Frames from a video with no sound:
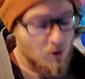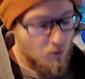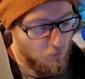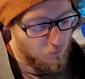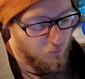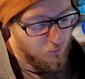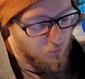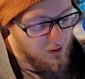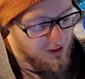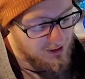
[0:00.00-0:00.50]

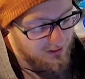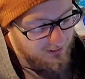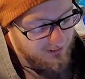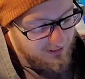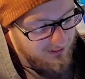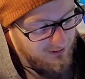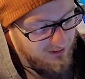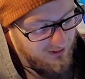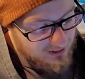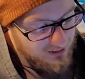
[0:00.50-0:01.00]

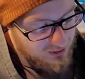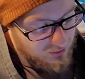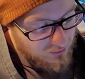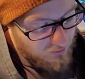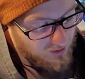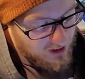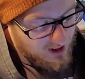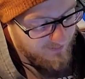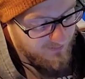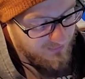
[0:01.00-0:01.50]
really
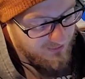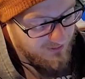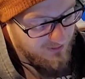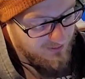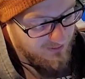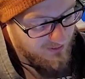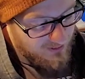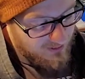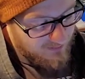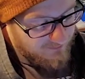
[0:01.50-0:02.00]
disrupts
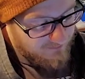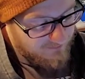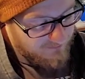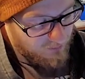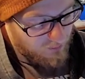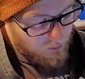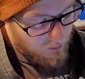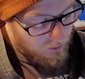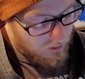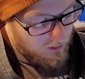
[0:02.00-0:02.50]
the
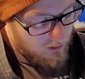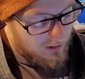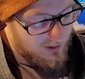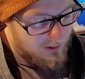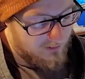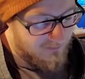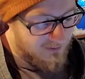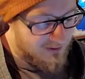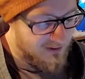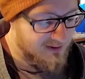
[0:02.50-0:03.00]
floor
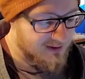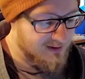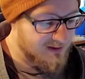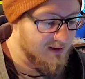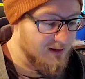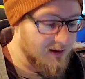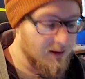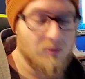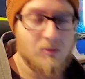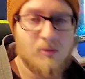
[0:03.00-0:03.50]
of the
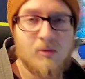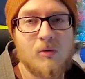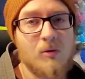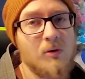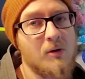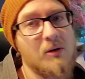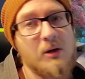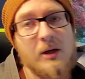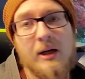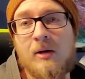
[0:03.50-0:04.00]
sea or
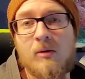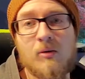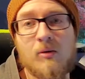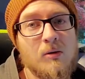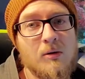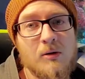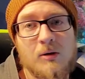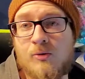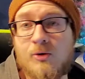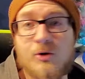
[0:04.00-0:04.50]
a lake
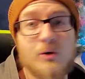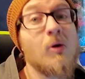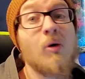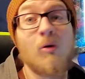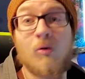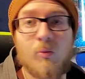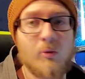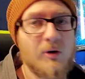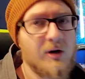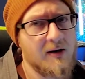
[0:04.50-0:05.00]
or an ocean
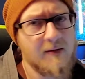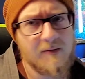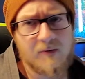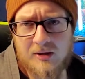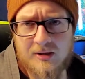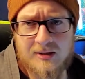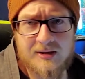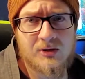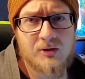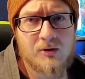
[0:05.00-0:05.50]
or wherever
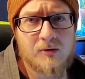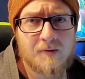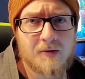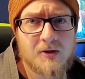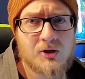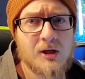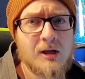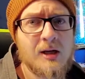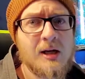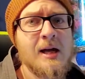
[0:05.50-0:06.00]
it is you're
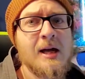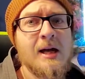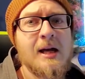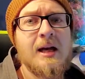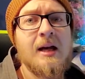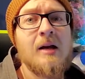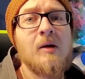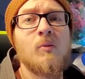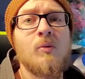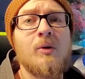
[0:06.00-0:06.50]
fishing.
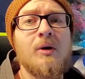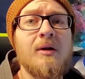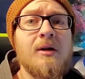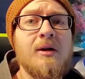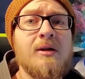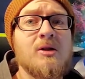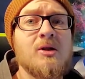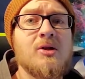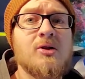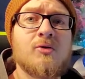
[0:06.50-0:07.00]
It
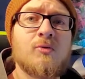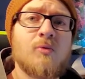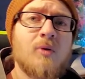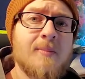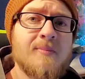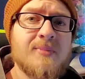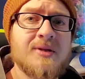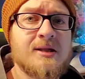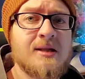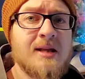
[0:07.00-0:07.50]
really
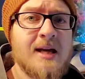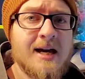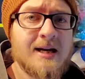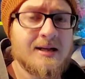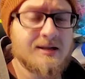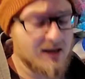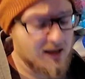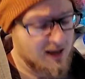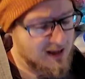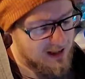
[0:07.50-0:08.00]
disrupts
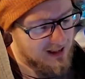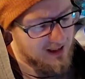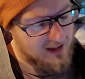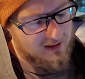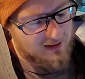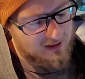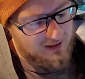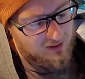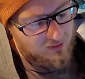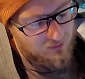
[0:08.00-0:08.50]
that,
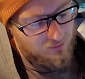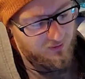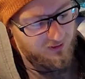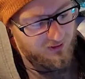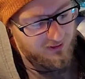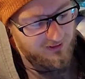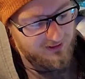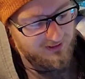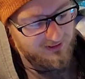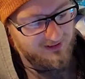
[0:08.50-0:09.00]
and it can
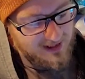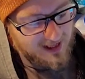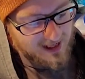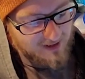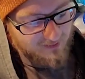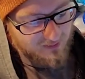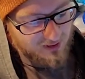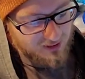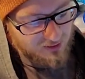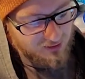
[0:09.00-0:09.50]
really
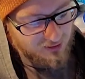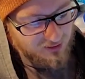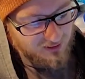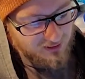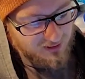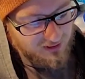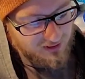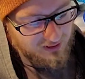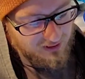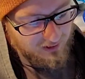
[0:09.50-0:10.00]
damage
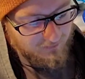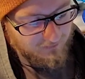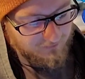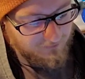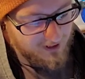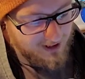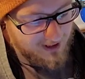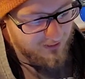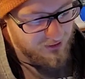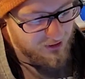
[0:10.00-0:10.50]
the
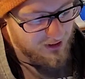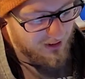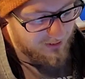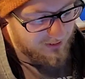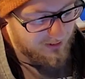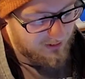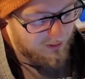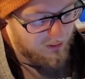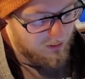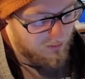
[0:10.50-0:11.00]
fragile
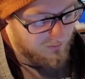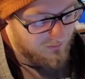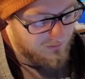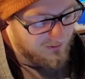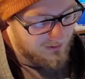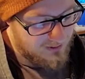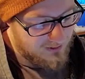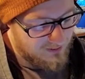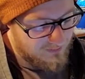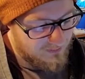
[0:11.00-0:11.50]

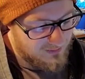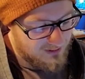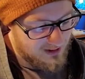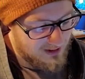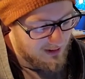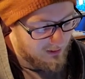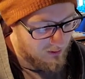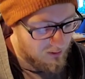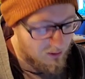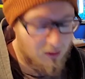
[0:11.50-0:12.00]
ecosystems
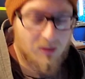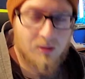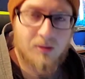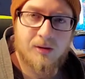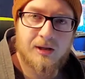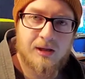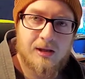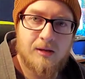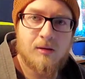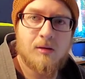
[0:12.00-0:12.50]
that occur
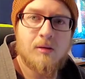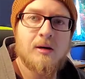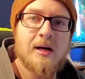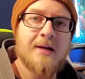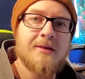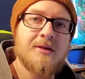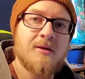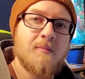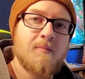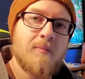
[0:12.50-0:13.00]
here
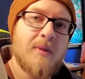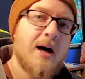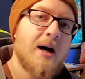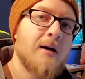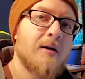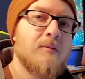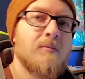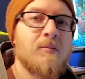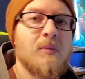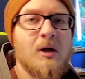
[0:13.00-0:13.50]
at the
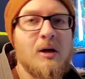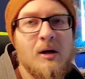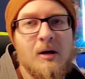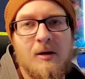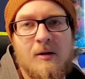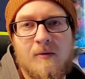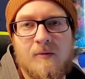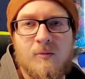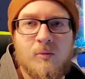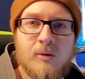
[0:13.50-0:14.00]
bottom
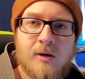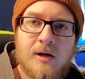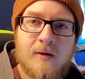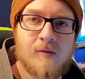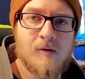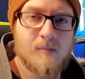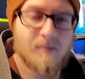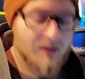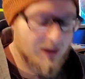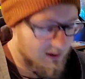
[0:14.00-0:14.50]
of
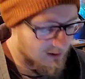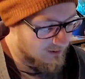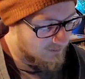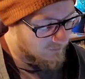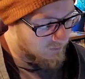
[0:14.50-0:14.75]
whatever body of